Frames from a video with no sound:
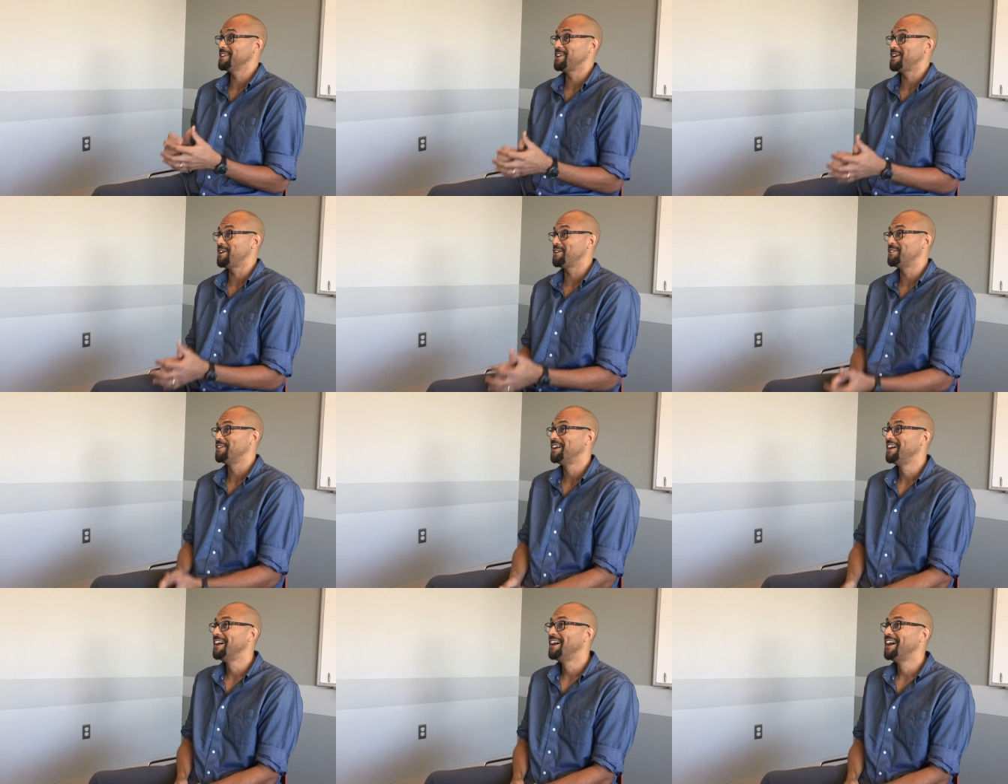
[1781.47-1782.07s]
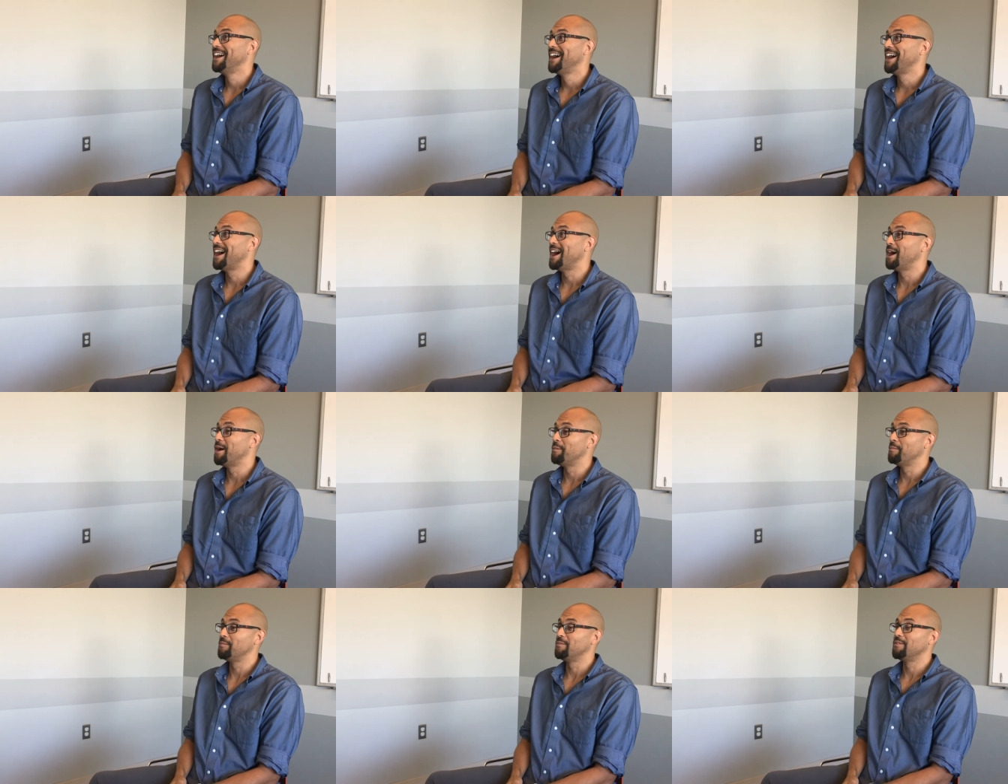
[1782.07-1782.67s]
you know,
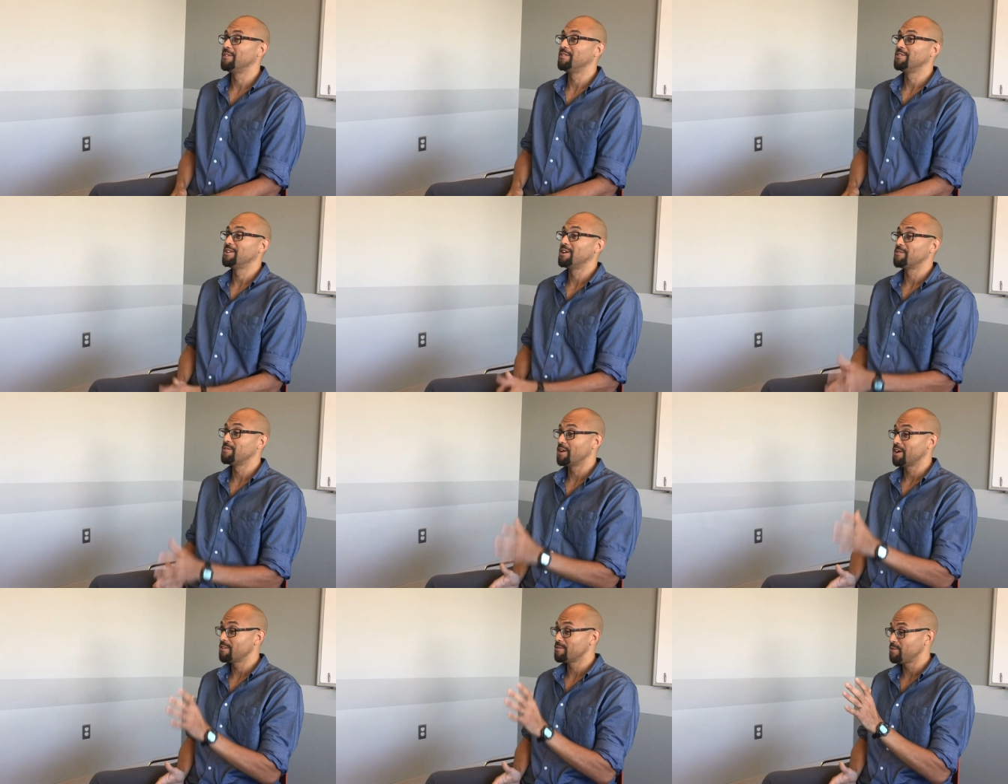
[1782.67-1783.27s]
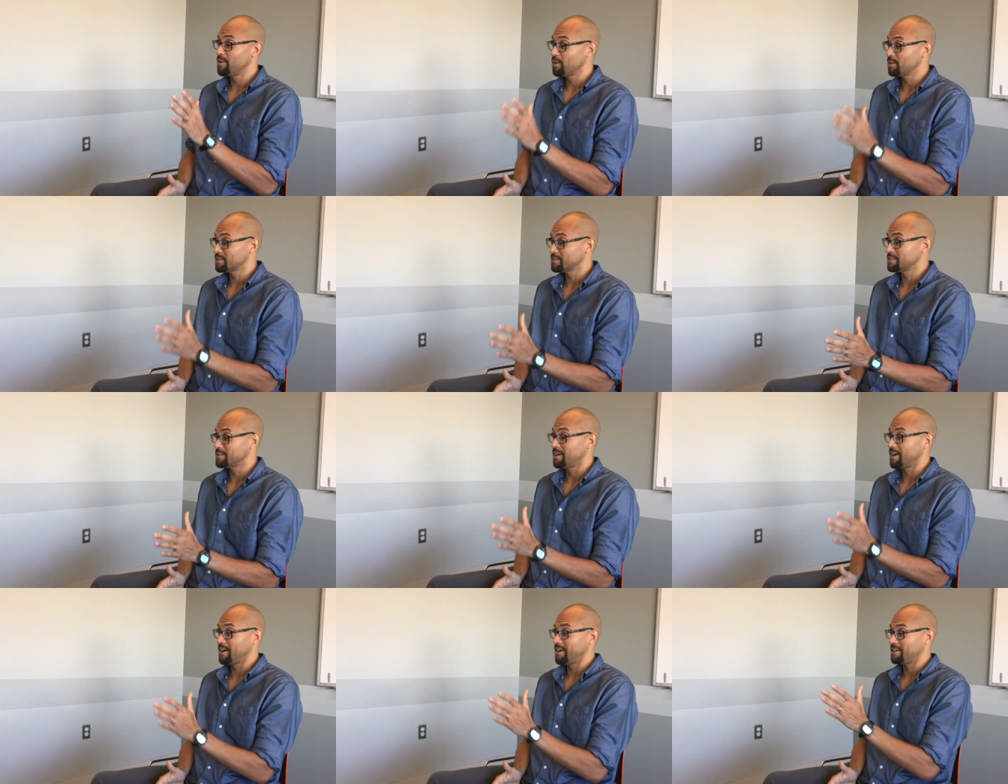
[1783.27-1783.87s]
um, they're very
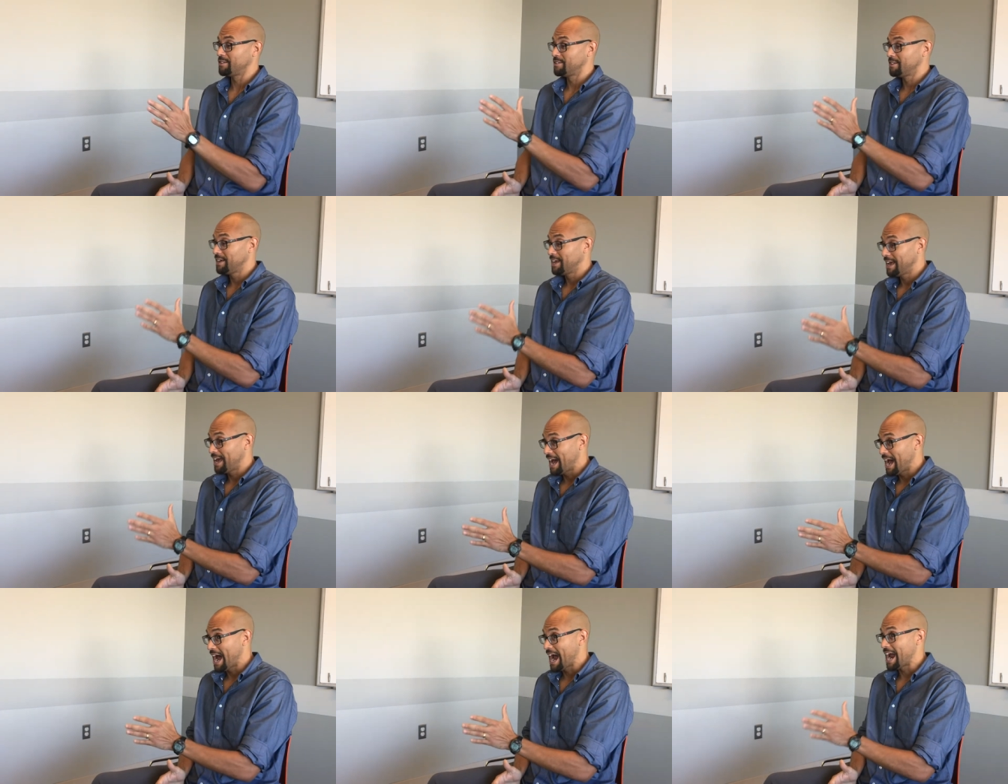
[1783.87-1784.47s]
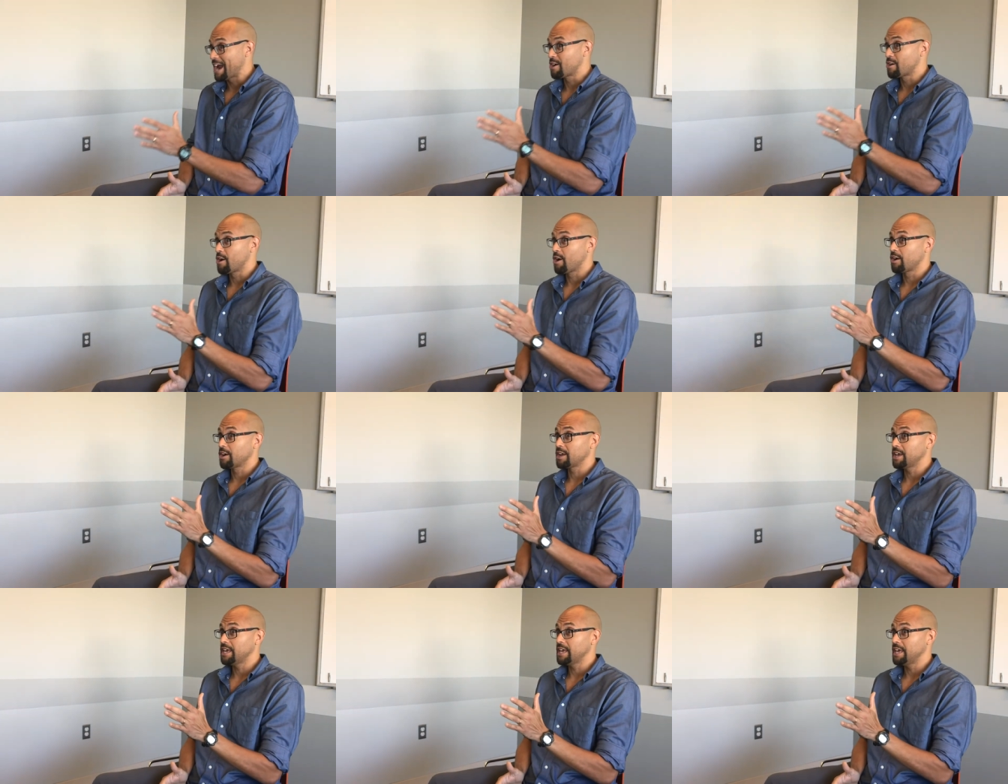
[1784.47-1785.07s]
focused on
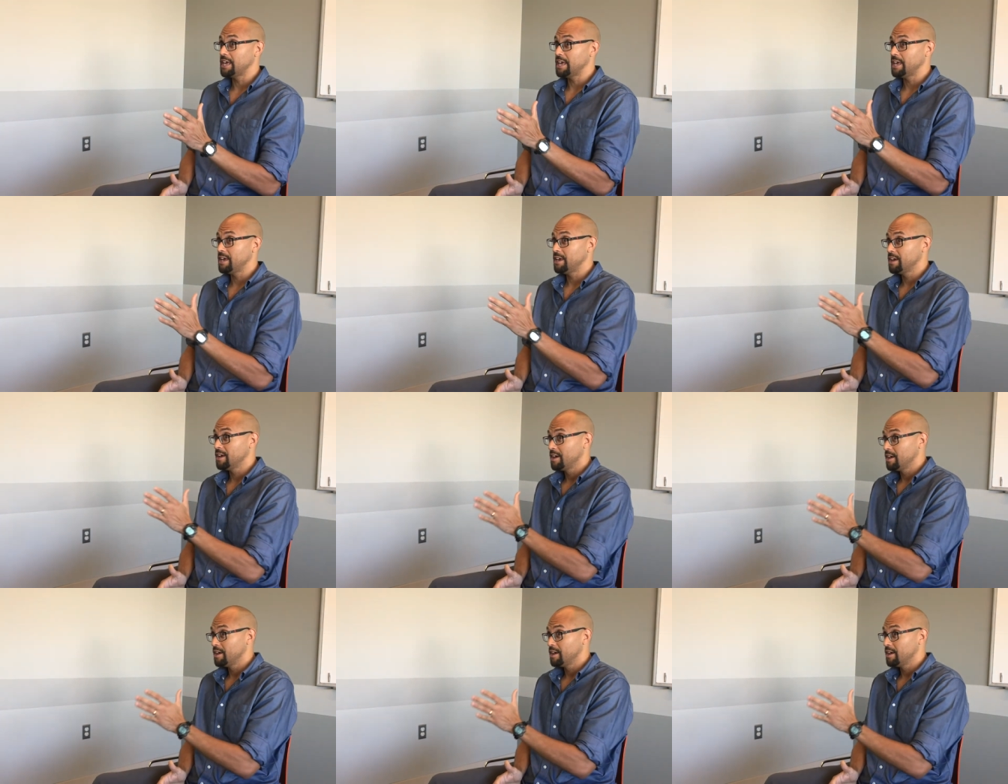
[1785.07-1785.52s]
hierarchy,